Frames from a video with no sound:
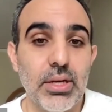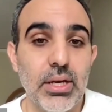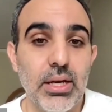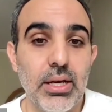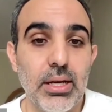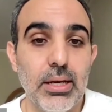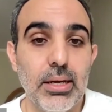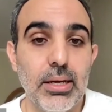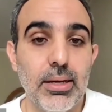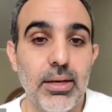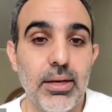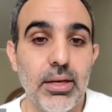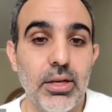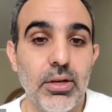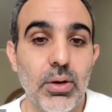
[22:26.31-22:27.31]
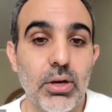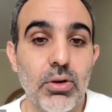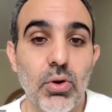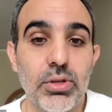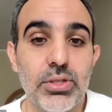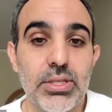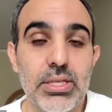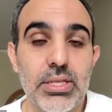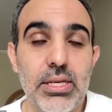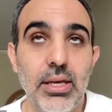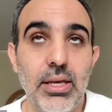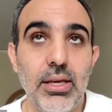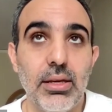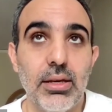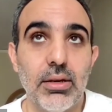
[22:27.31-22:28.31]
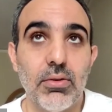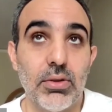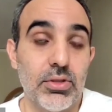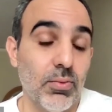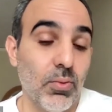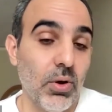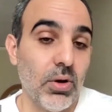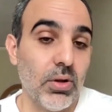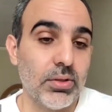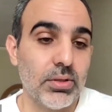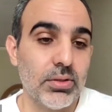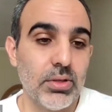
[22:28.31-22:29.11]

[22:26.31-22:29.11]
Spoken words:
across the world.